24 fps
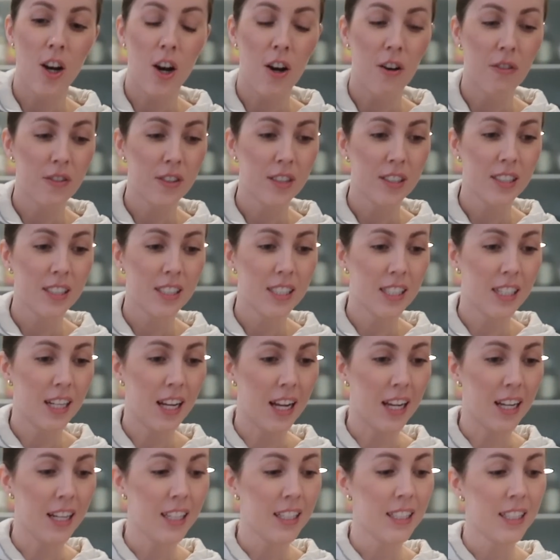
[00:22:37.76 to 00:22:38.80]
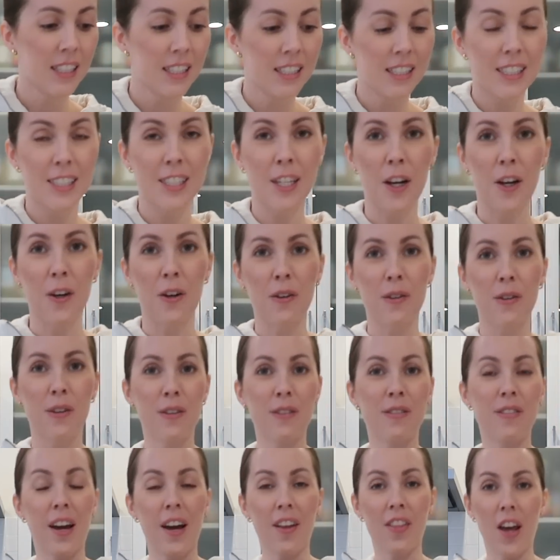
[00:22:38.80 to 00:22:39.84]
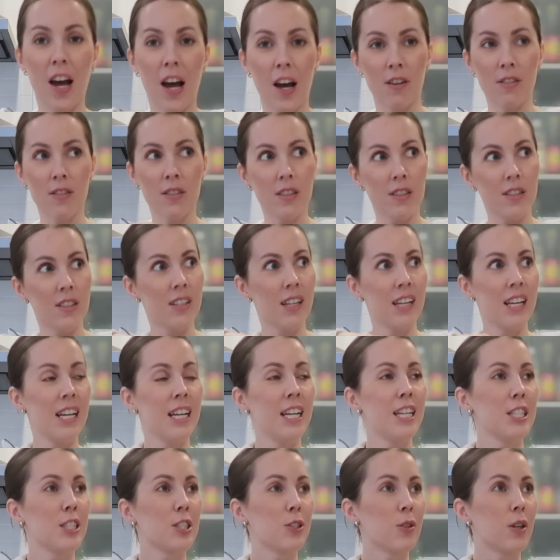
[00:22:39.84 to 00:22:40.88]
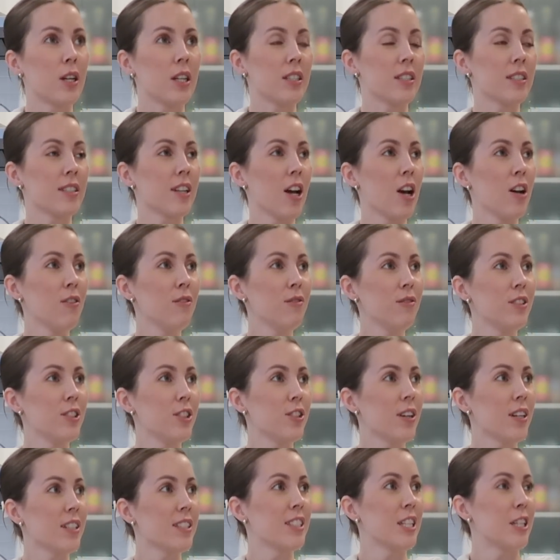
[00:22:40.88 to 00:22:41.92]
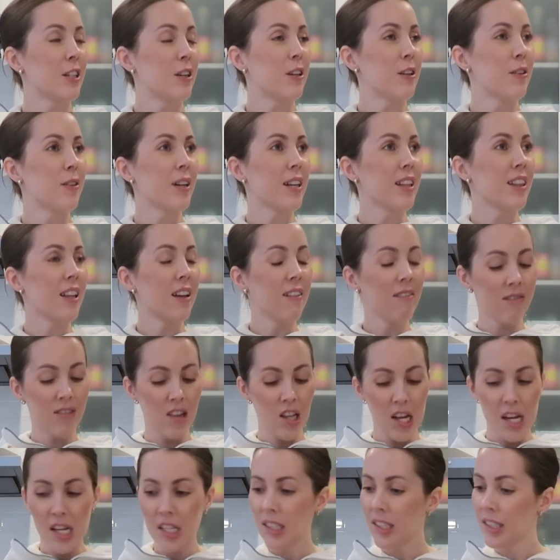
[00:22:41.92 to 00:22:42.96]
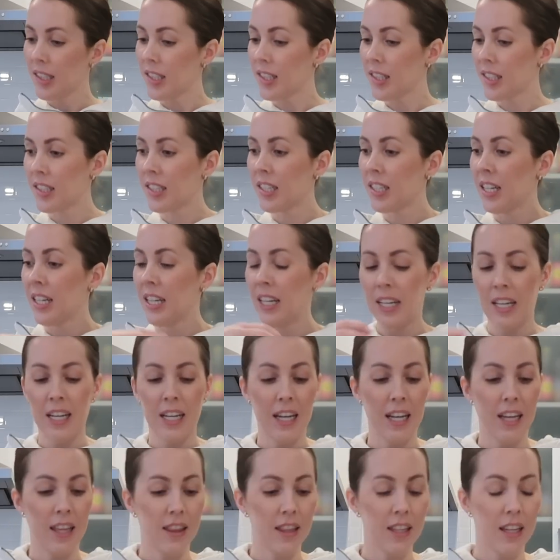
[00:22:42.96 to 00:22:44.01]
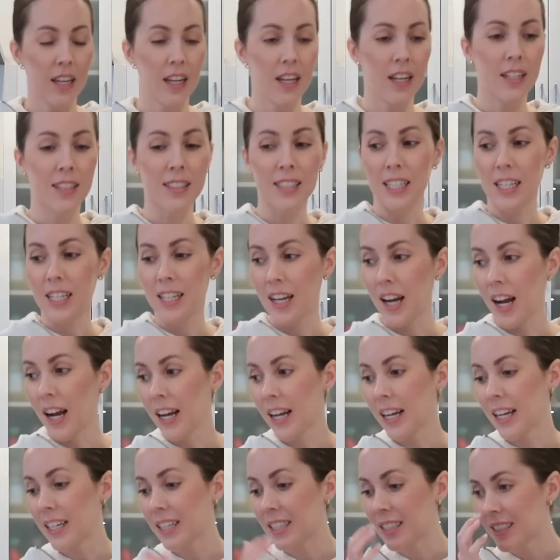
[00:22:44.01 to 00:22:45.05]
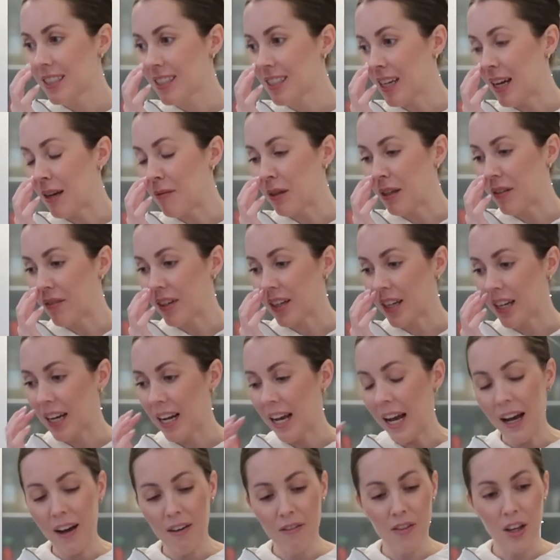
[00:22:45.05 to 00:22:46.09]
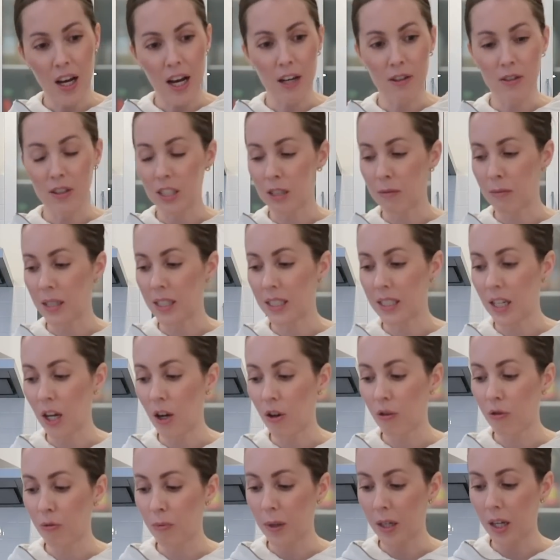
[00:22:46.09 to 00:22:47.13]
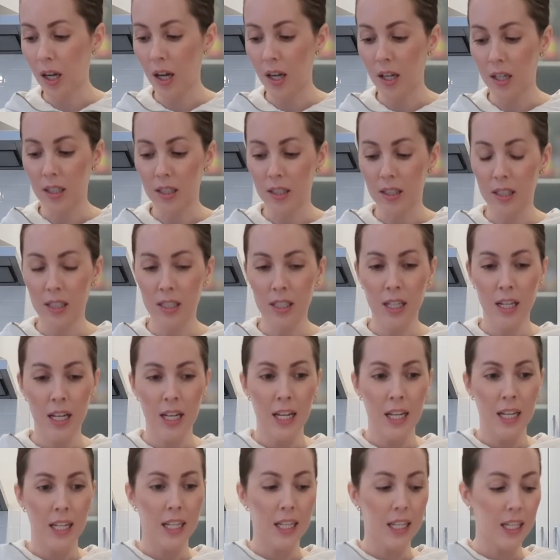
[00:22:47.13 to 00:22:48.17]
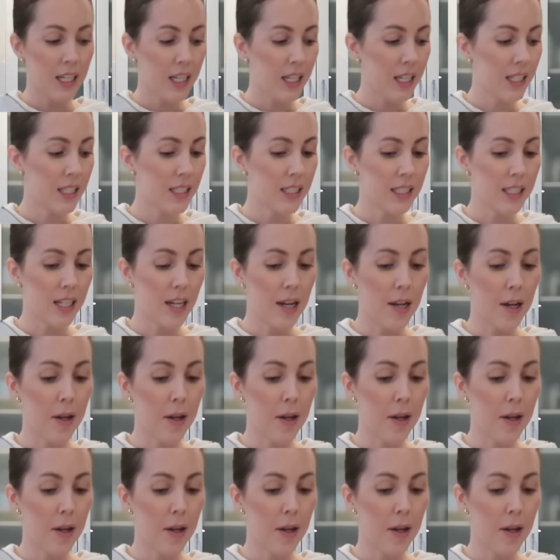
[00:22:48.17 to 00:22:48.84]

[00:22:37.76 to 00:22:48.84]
office today, so I've had the house to ourselves. You guys know how I love that. And then tonight, I'm even gonna have the house to myself because he is,